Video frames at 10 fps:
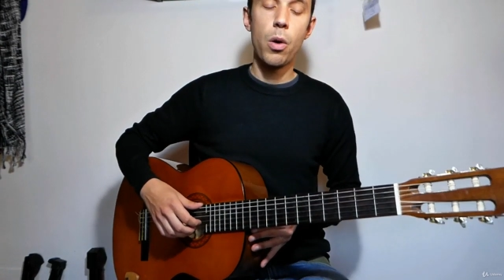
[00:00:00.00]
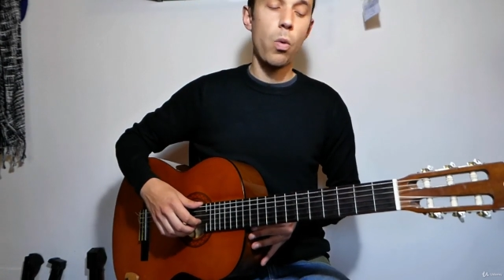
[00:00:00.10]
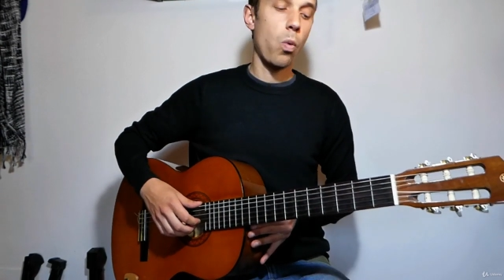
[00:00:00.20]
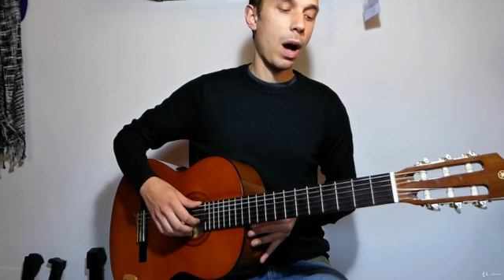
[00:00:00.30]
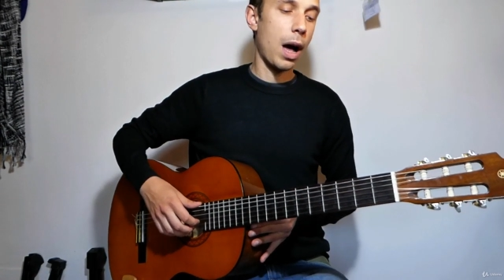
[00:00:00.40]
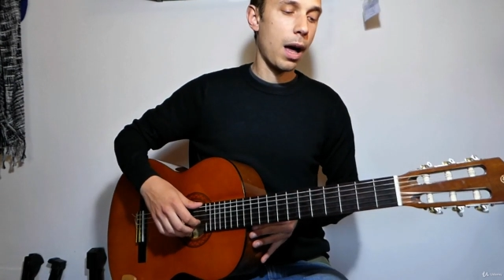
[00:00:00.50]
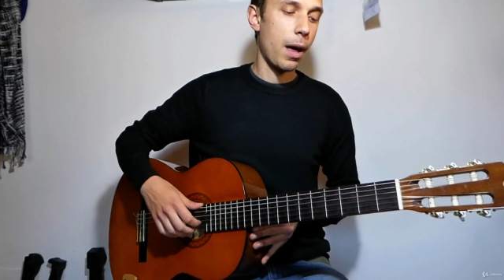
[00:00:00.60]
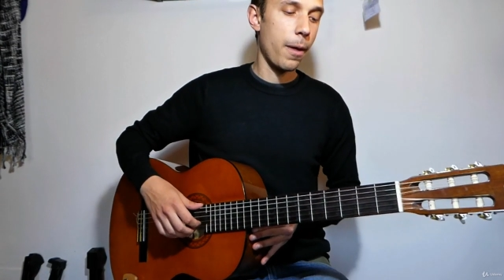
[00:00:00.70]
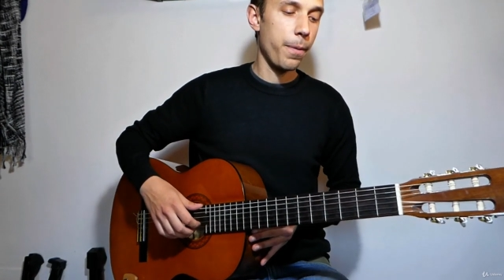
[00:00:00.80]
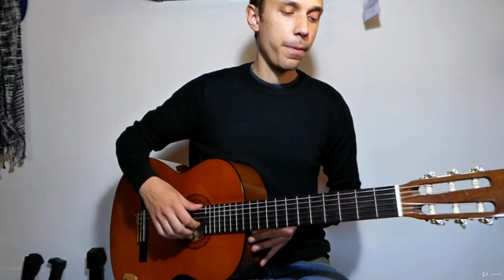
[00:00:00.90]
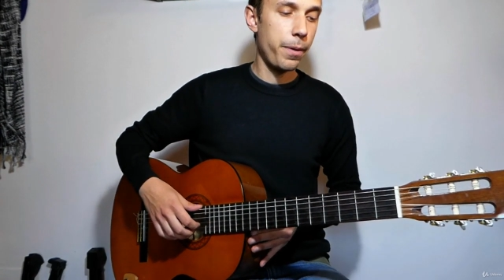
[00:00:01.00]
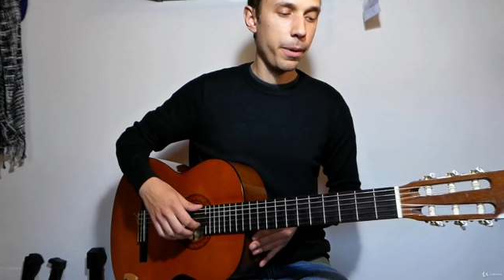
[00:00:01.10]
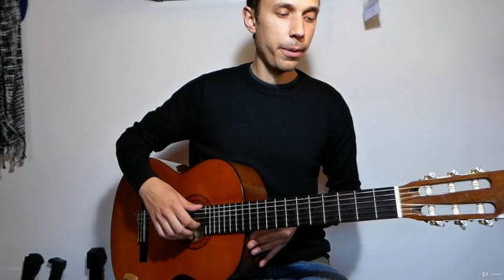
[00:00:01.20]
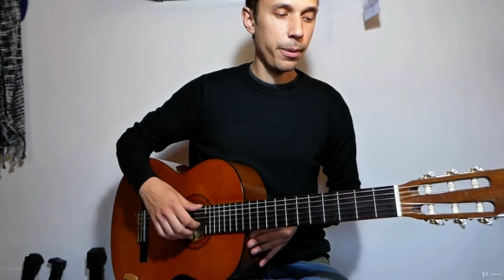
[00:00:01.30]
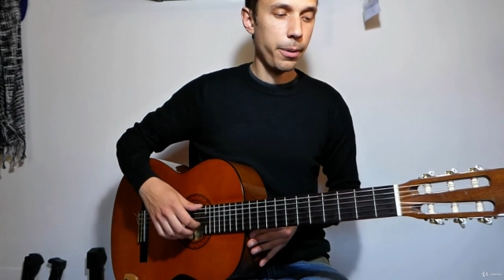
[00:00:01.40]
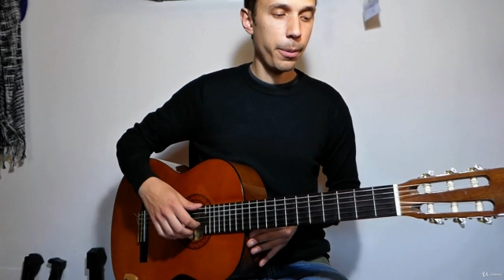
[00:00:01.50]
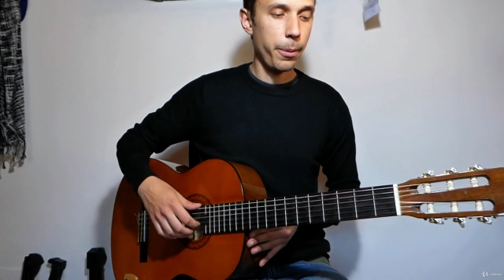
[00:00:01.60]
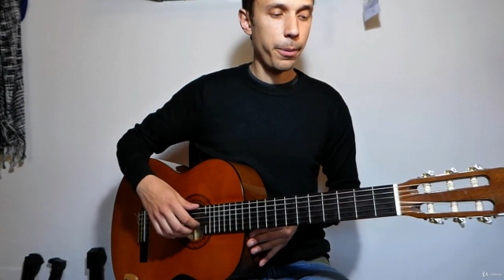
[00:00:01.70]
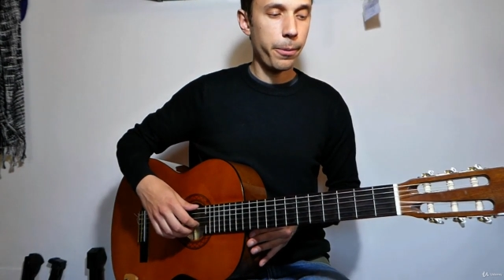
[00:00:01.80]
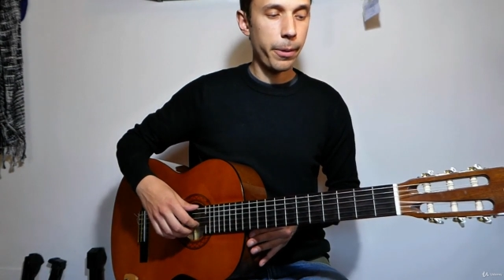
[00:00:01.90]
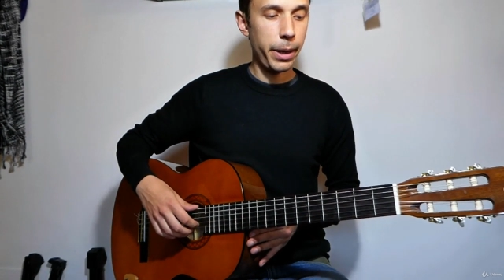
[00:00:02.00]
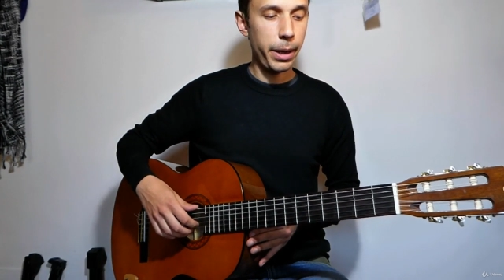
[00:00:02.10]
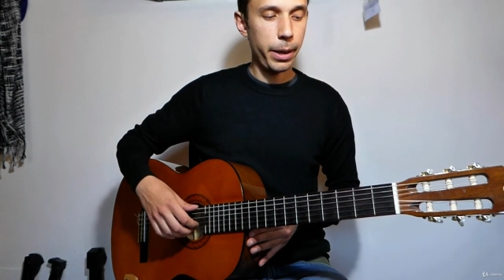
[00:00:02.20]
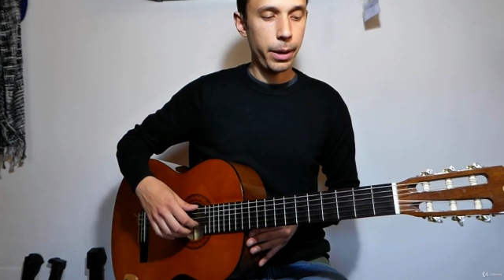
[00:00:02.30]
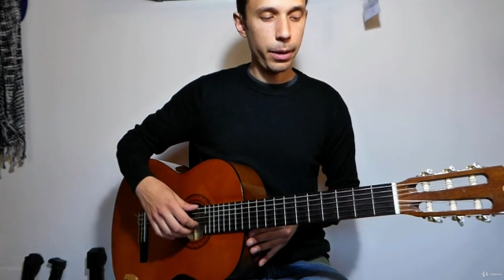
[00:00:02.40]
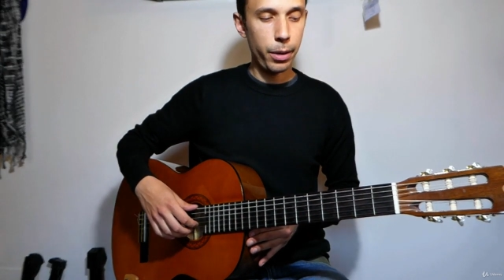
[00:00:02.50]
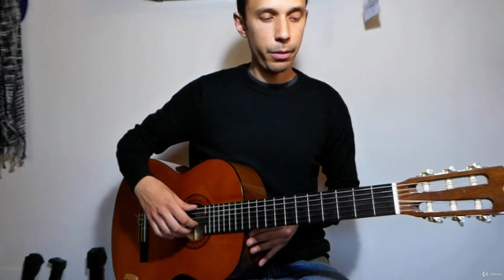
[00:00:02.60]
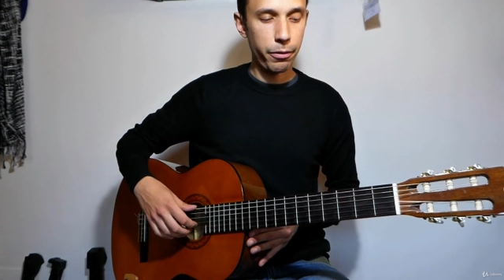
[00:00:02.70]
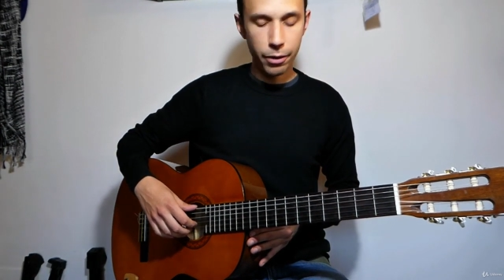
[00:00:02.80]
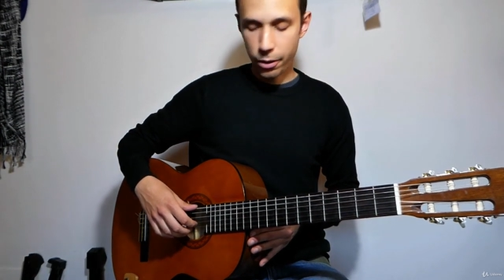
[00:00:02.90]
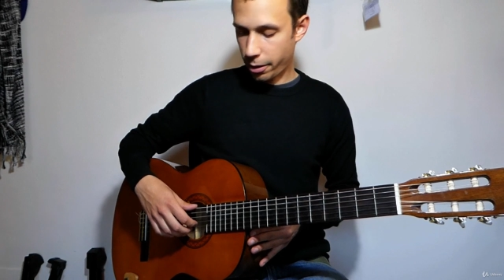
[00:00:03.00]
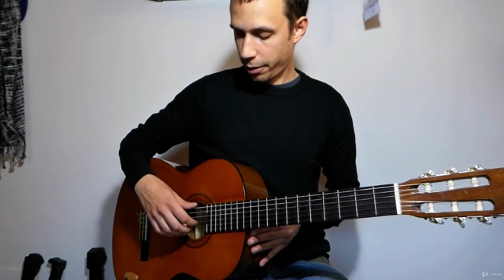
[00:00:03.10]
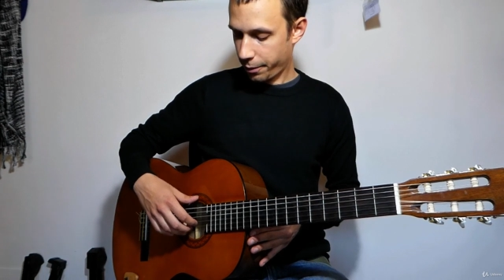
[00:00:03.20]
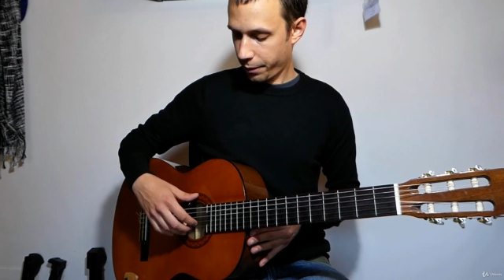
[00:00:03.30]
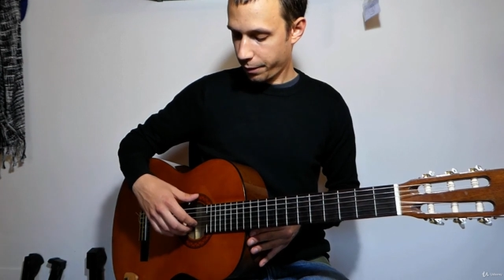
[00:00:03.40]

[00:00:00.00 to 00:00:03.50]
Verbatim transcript: One, two, three, four.